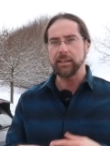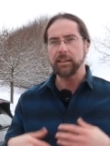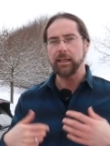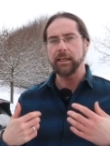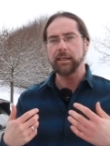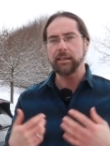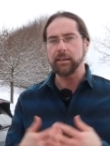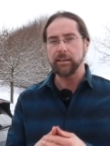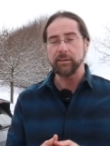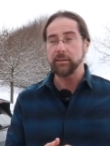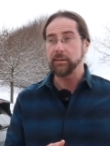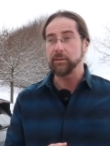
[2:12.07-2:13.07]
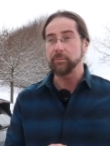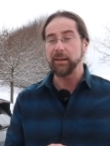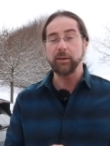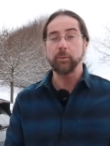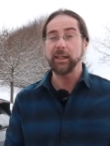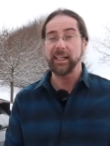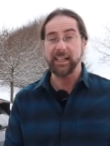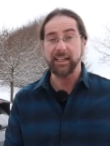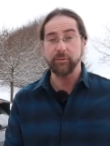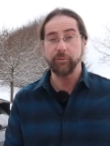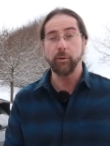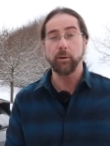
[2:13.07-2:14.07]
and by the way, I
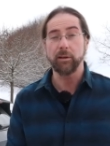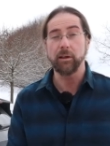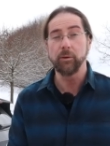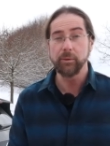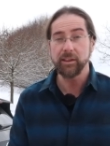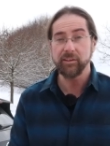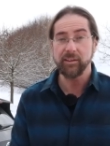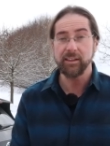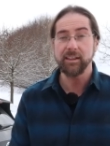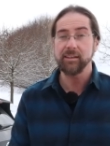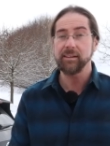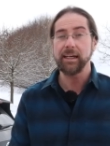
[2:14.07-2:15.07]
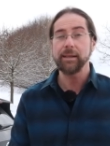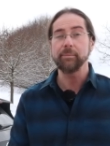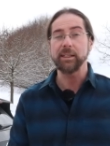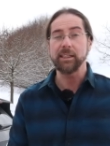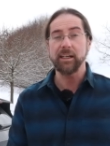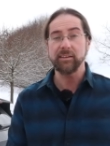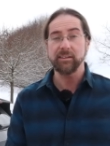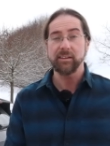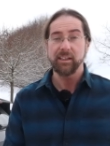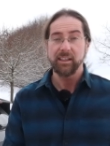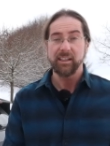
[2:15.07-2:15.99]
got 4 loaners in that time and not